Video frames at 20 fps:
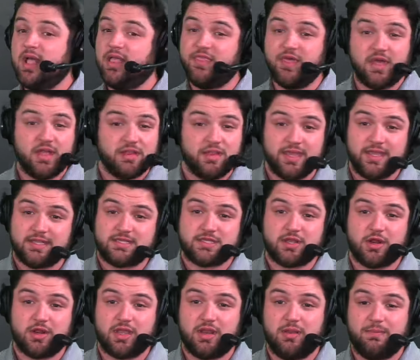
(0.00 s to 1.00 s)
The links
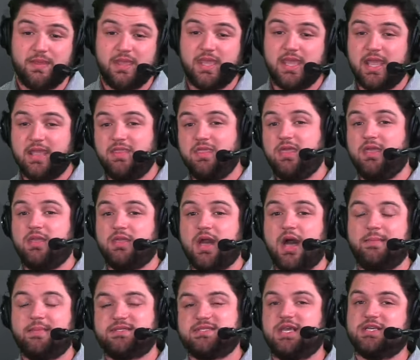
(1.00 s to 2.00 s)
are going to be in the
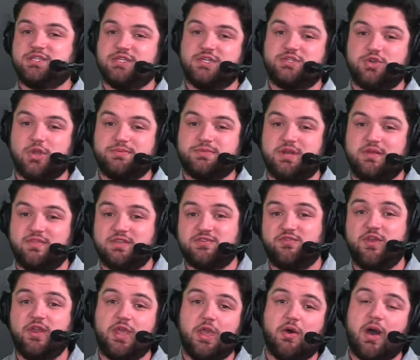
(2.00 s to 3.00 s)
comment section description of this
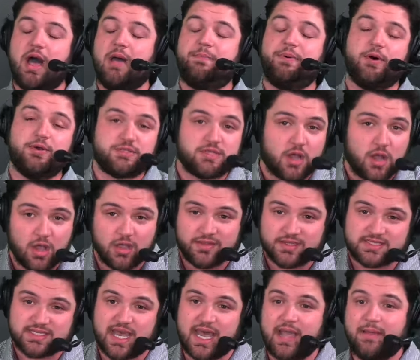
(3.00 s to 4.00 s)
video. I post all
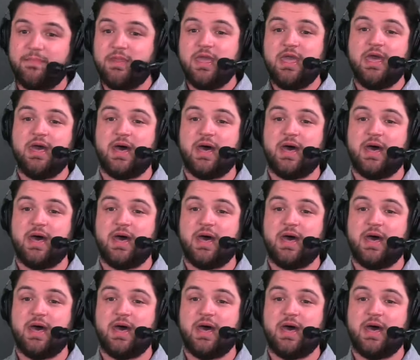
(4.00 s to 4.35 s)
the time.